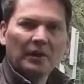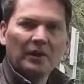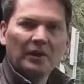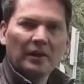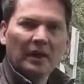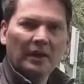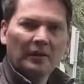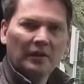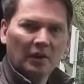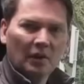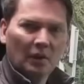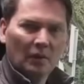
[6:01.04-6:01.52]
whether you
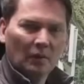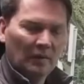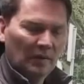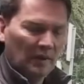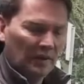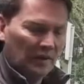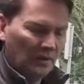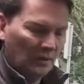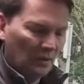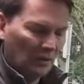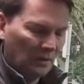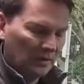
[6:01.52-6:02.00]
get the
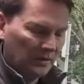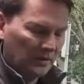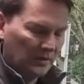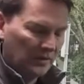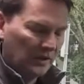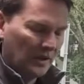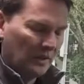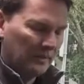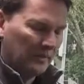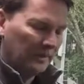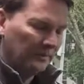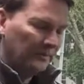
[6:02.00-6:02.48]
Overland or the
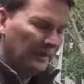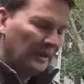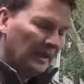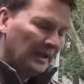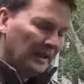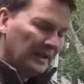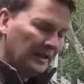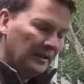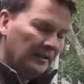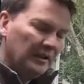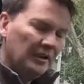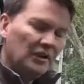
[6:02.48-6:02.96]
Summit.
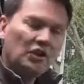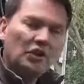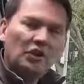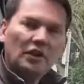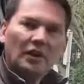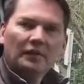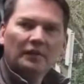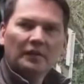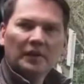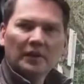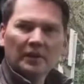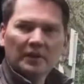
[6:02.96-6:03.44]
Now, this
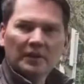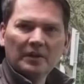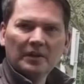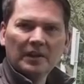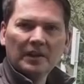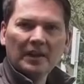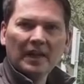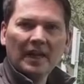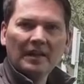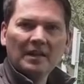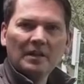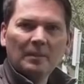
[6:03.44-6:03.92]
shifter is
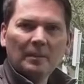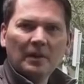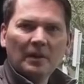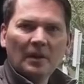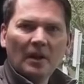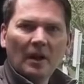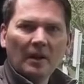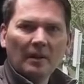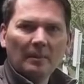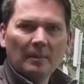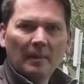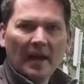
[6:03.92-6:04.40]
the
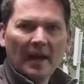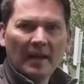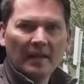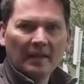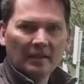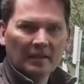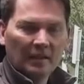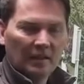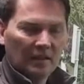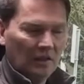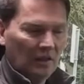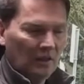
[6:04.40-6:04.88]
8-speed
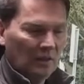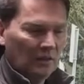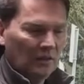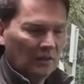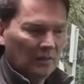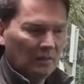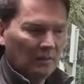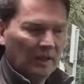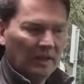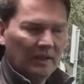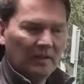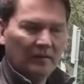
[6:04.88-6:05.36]
automatic that they
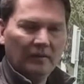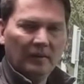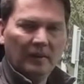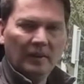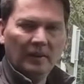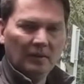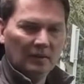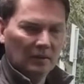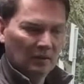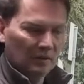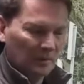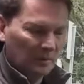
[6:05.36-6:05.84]
use in many
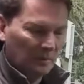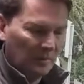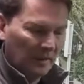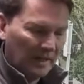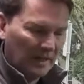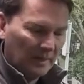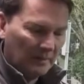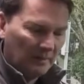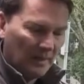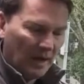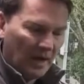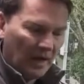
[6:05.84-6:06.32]
vehicles,
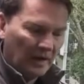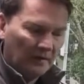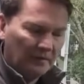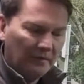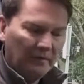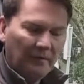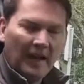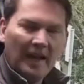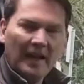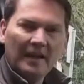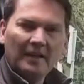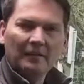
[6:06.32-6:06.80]
but I'm not a
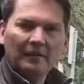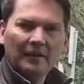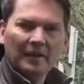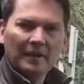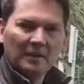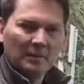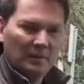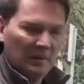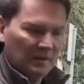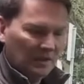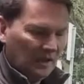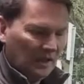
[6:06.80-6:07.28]
fan of
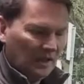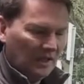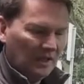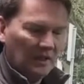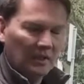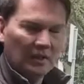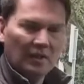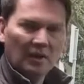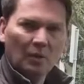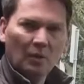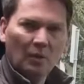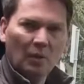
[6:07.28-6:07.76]
this
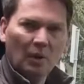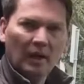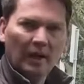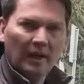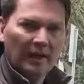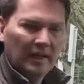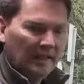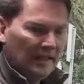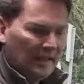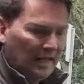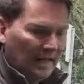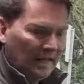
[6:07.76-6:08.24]
particular one.